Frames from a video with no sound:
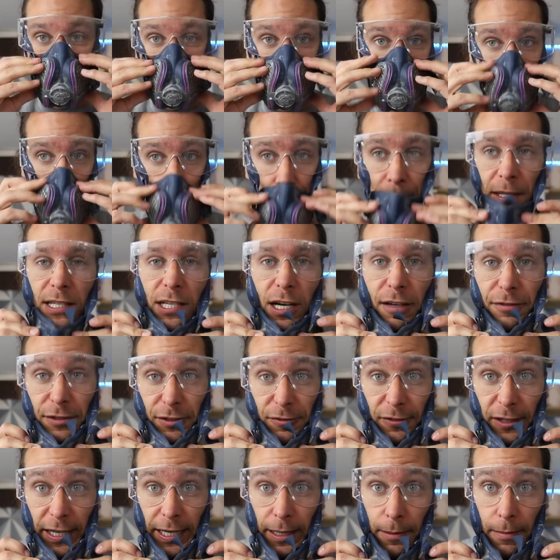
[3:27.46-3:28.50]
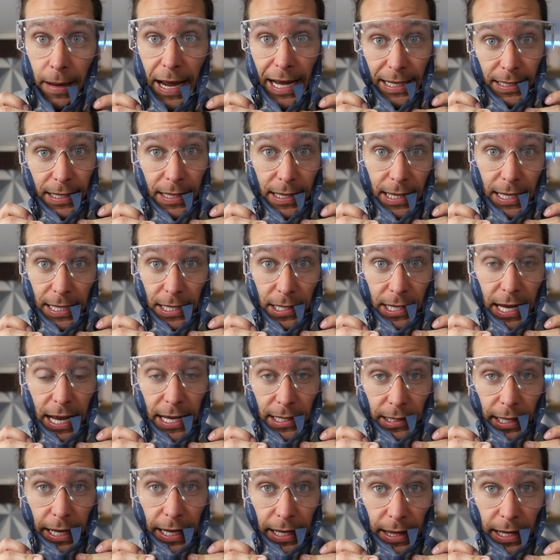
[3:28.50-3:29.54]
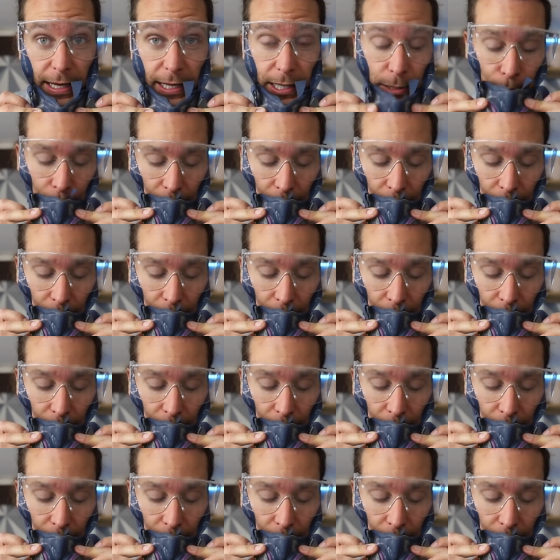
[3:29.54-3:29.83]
Might be tough to find a mask these days like this,